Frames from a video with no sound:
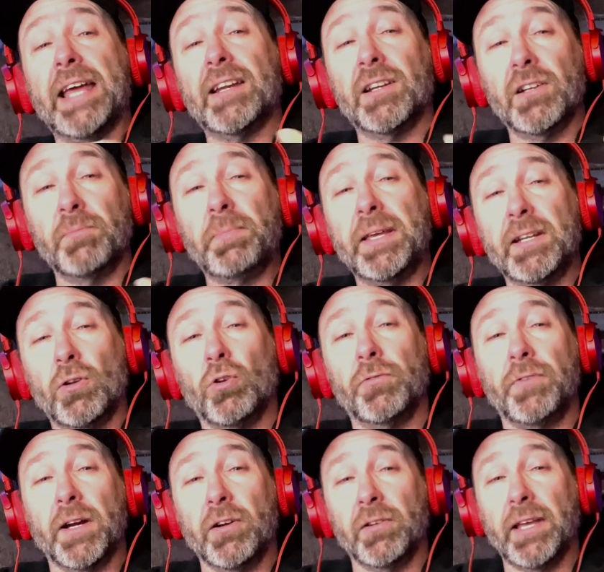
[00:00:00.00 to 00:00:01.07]
to be an old
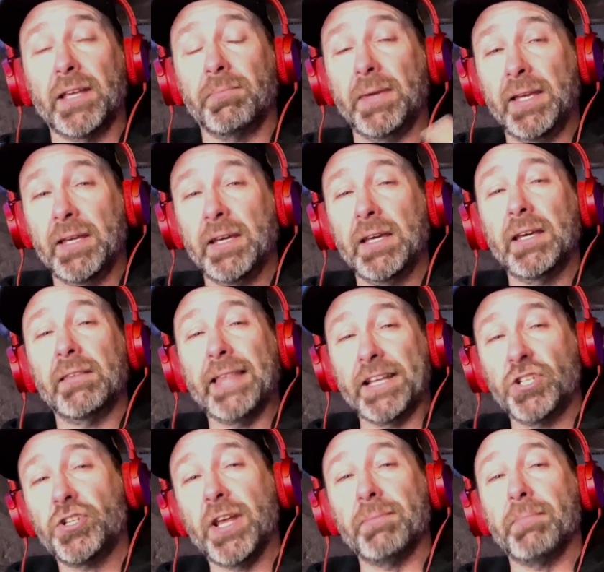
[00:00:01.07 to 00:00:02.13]
fucker like me, that
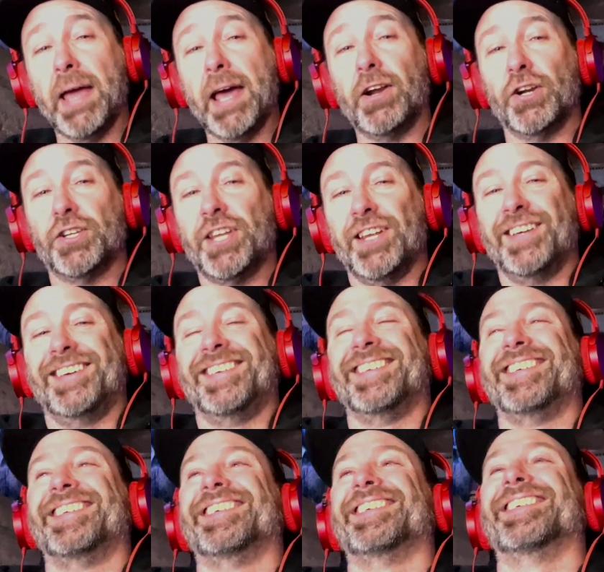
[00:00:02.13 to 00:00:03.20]
shit matters.
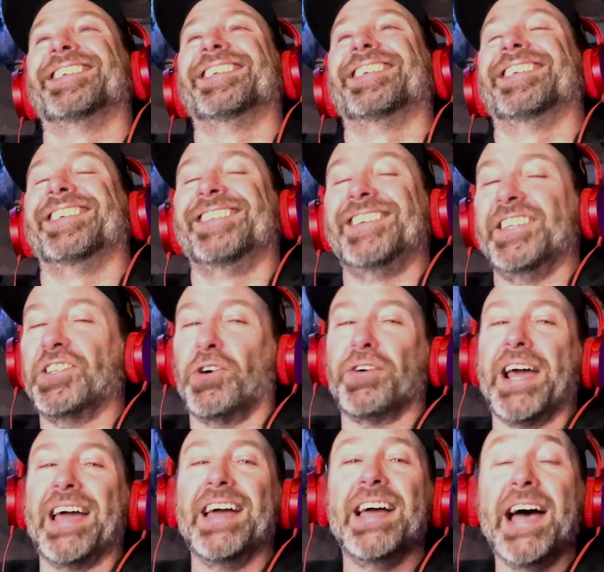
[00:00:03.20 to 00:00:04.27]

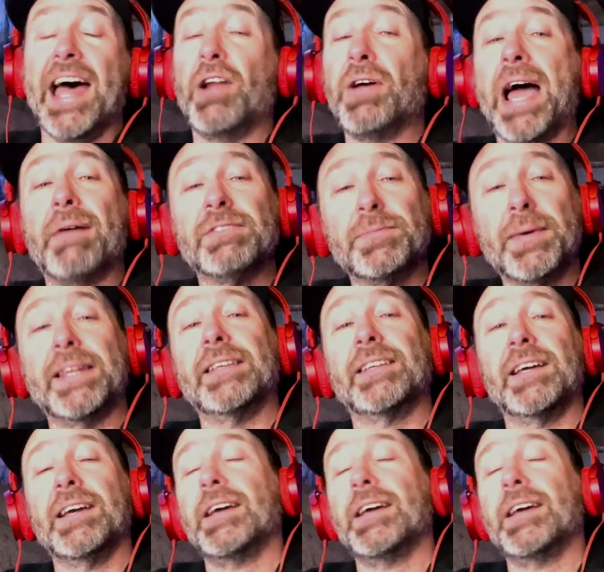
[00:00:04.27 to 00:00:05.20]
I don't have as many